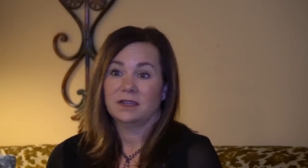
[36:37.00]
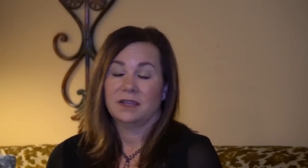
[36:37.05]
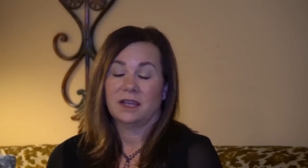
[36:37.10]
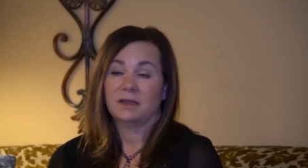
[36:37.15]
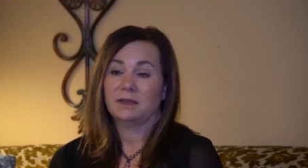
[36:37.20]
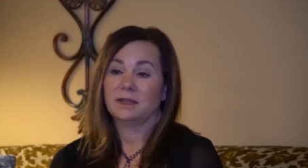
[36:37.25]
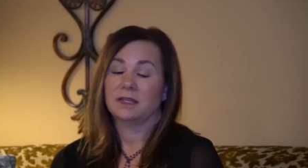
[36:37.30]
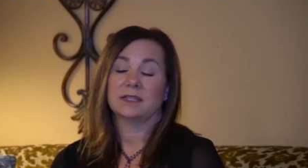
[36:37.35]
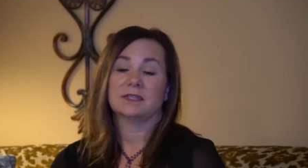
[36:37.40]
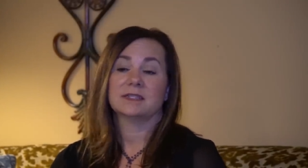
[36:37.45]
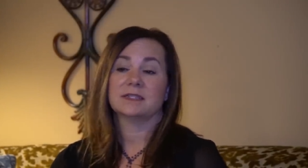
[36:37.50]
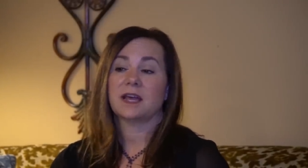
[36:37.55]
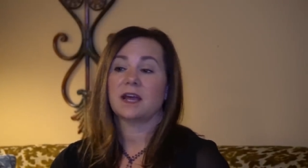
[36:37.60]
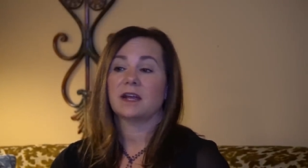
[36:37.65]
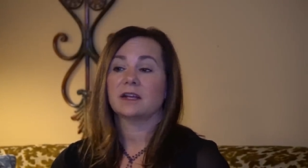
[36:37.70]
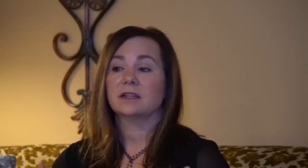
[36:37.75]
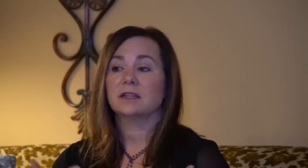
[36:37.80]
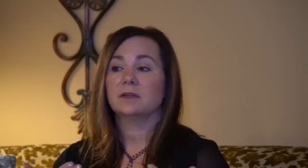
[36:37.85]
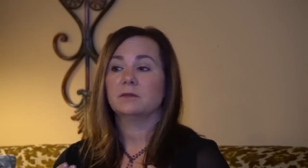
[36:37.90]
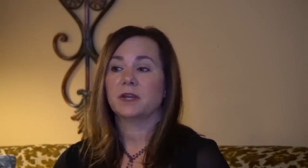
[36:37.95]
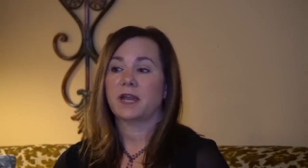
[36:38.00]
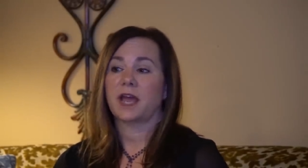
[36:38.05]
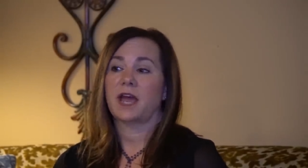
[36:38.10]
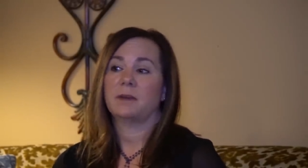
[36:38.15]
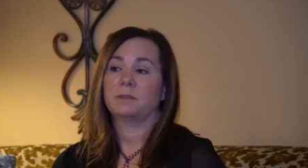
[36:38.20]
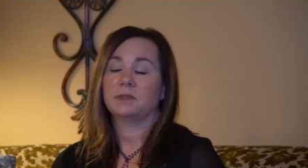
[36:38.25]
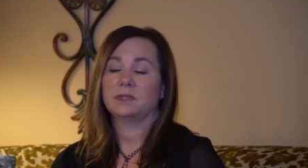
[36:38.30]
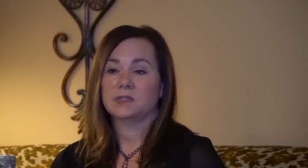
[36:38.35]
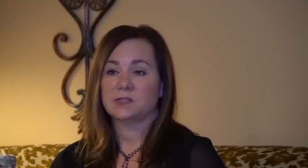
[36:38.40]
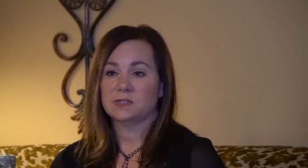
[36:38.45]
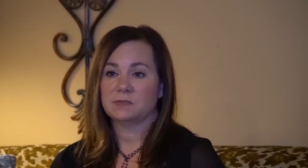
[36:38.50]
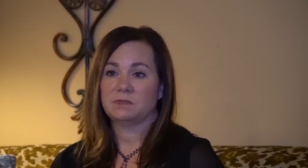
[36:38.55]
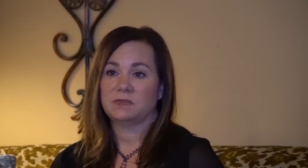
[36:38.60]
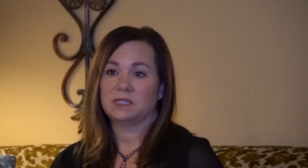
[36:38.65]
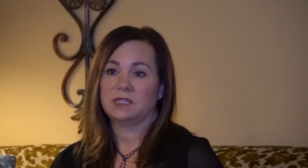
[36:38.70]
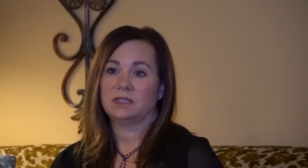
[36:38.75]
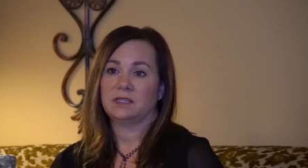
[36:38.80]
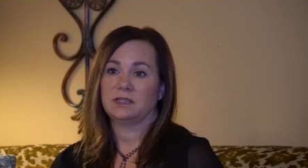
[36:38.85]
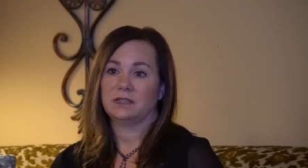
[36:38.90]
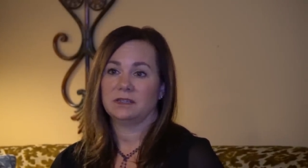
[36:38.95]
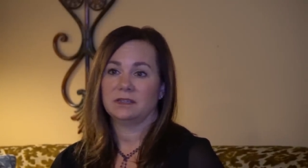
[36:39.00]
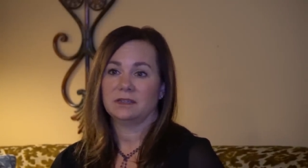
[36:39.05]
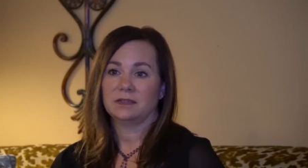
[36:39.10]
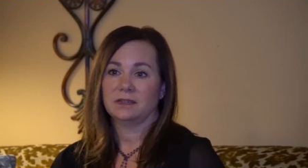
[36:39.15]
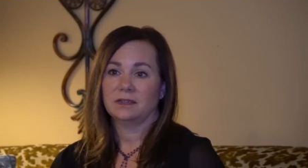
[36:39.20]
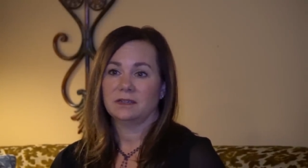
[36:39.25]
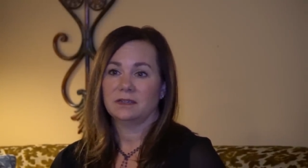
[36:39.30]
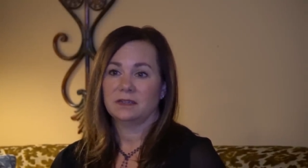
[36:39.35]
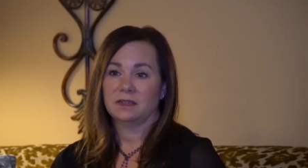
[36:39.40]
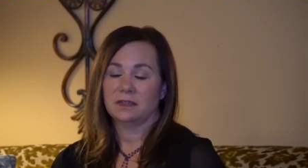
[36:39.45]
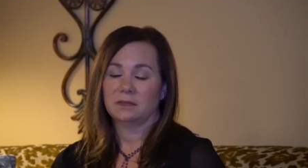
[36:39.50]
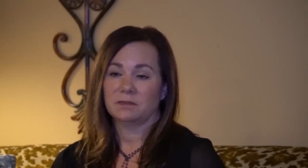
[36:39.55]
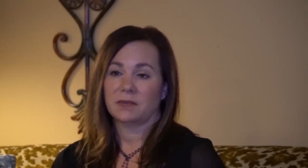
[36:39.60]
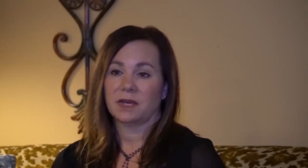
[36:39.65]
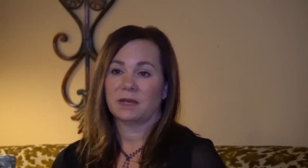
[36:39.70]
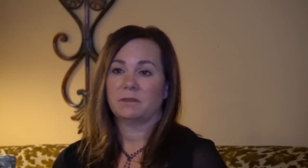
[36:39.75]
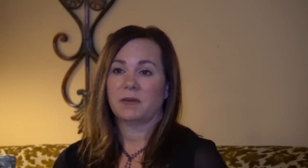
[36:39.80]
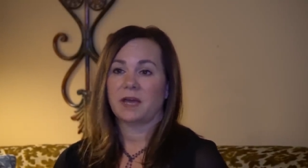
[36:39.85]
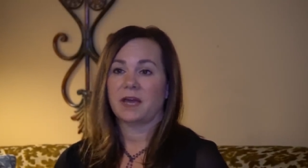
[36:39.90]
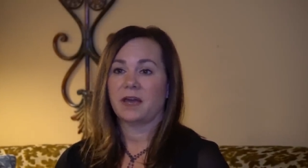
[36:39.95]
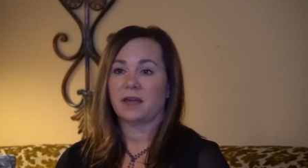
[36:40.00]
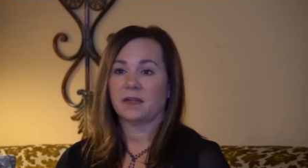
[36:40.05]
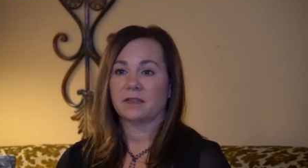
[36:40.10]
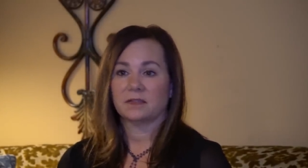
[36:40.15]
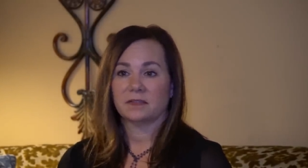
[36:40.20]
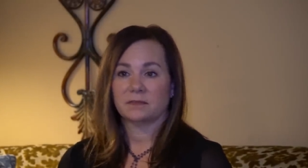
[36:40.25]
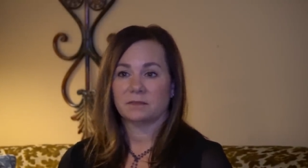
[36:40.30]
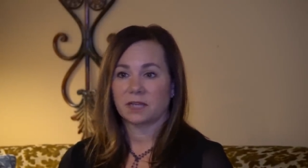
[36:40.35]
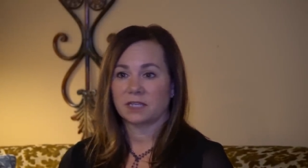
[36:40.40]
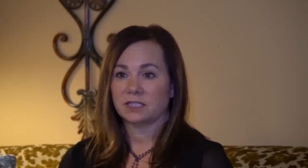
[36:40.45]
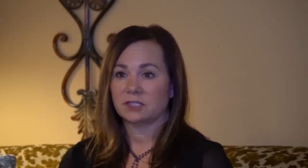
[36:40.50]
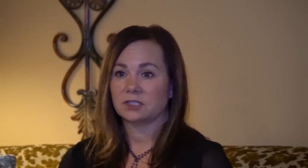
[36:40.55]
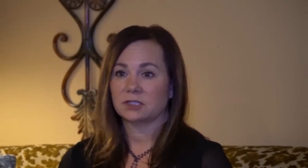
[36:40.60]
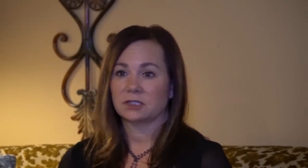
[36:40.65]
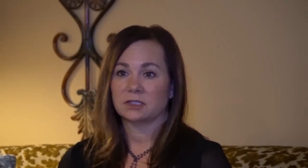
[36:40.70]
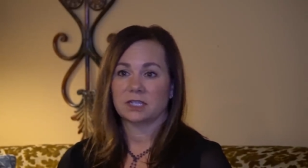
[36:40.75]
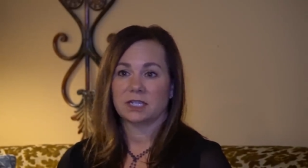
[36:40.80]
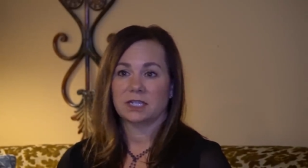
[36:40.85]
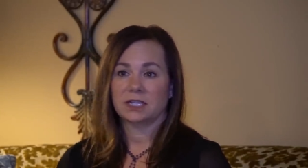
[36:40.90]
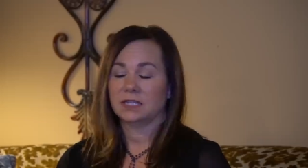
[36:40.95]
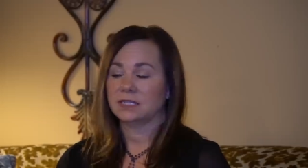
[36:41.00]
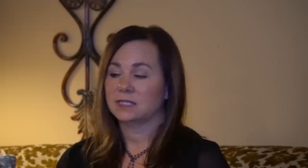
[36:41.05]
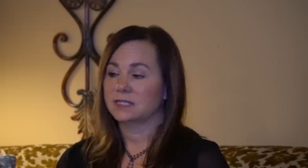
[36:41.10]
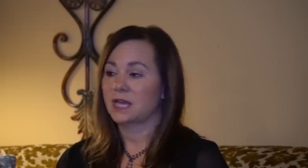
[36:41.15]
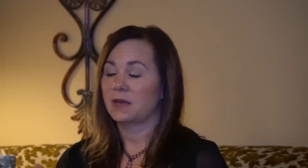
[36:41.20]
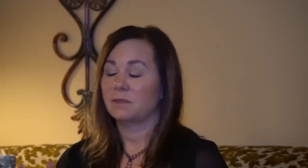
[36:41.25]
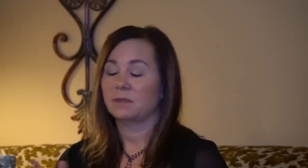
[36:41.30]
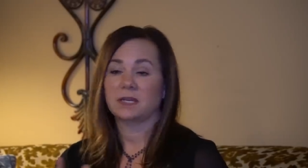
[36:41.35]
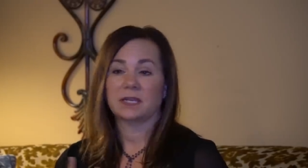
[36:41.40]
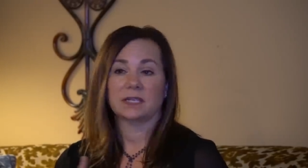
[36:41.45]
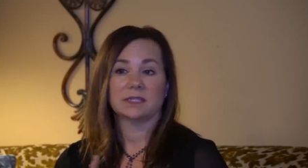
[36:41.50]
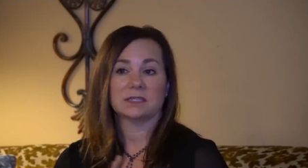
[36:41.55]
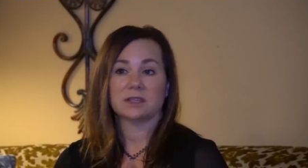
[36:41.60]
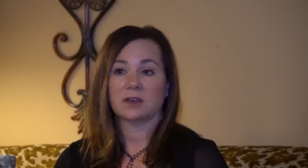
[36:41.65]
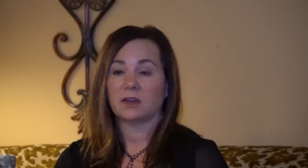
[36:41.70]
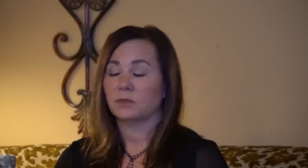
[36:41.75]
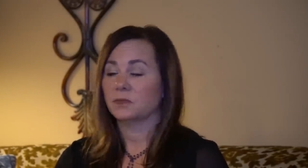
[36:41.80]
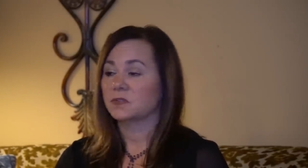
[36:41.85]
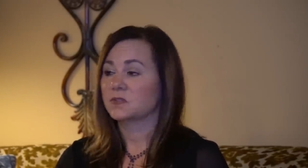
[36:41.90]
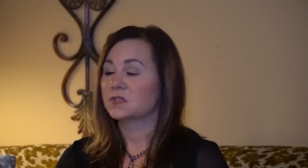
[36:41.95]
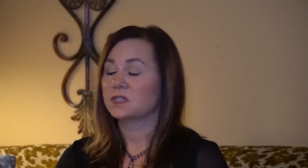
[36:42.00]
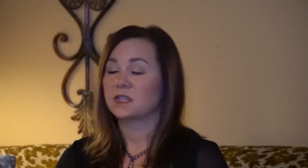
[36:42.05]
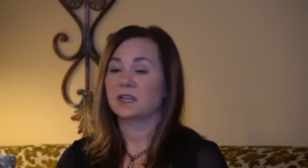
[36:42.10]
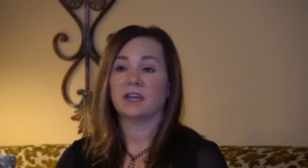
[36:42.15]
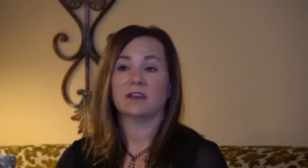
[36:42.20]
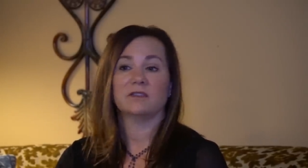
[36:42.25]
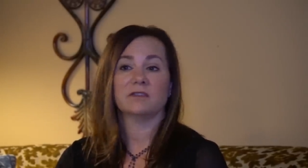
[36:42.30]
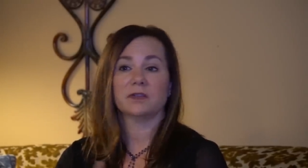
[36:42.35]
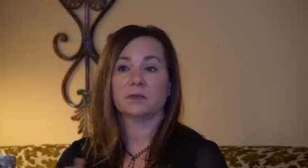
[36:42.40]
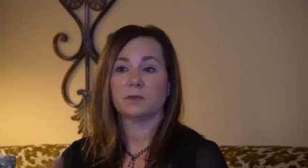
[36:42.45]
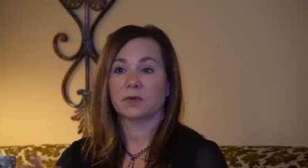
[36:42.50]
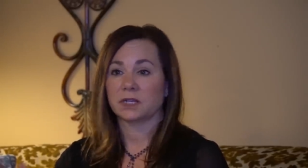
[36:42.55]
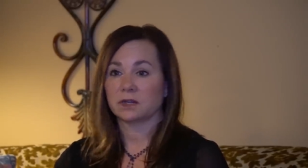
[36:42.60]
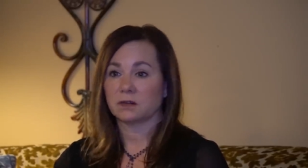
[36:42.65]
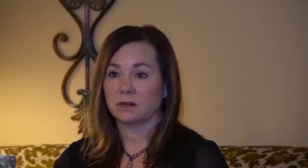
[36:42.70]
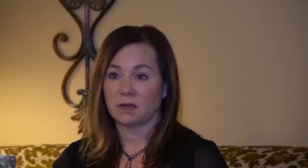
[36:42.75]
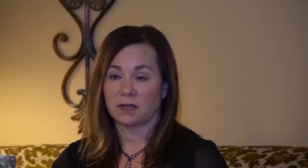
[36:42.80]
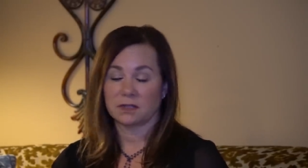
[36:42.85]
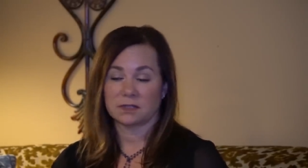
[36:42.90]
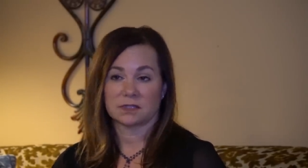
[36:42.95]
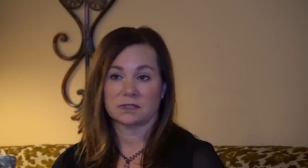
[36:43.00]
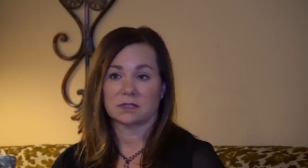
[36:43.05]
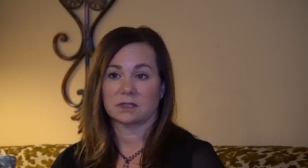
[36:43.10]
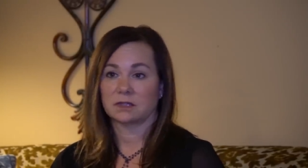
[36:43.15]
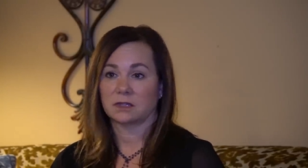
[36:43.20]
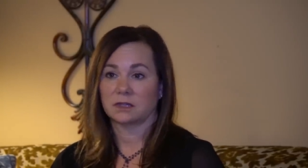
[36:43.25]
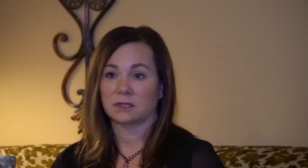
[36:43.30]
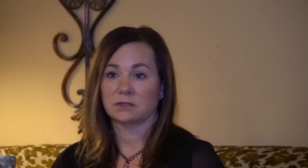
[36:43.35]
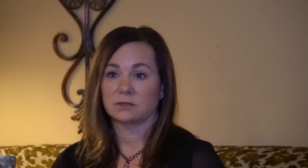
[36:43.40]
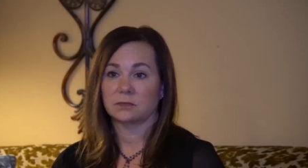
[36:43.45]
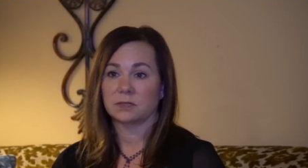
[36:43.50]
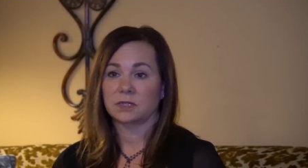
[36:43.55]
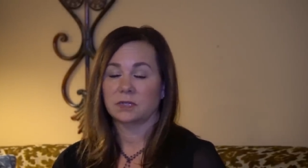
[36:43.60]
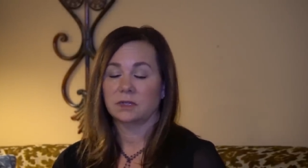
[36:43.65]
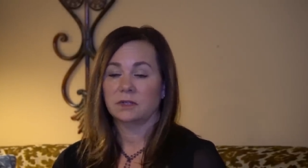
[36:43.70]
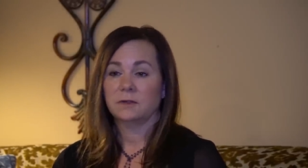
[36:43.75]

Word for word: And exactly what happened to me in my path and my journey is happening to almost everyone across the globe.